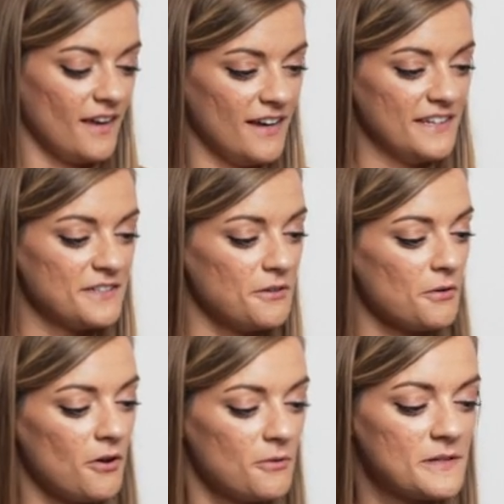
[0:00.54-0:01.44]
I
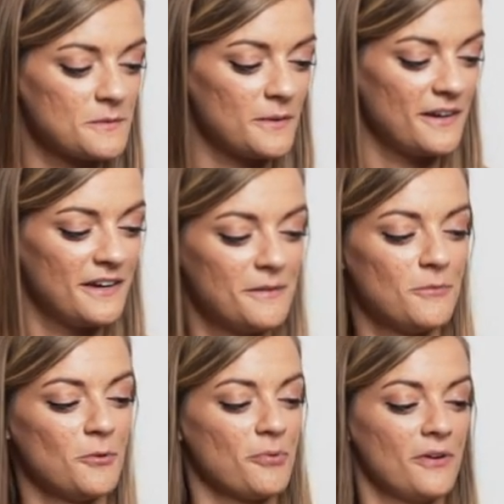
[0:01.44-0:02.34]
don't always wear
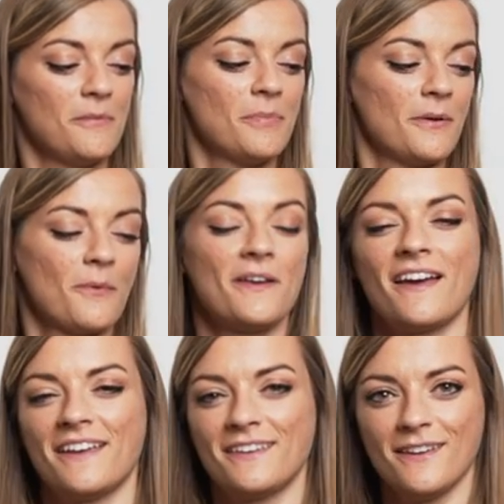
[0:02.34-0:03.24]
animal print, but when
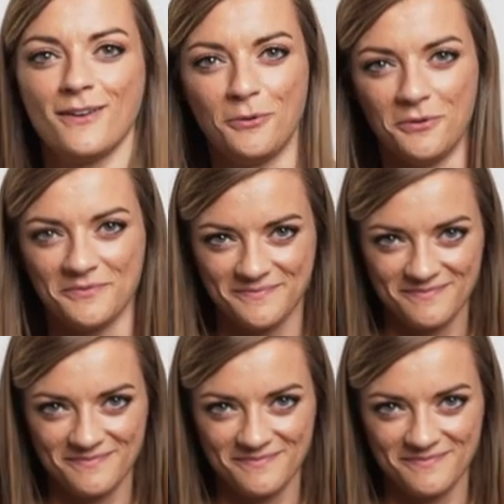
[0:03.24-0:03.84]
I do,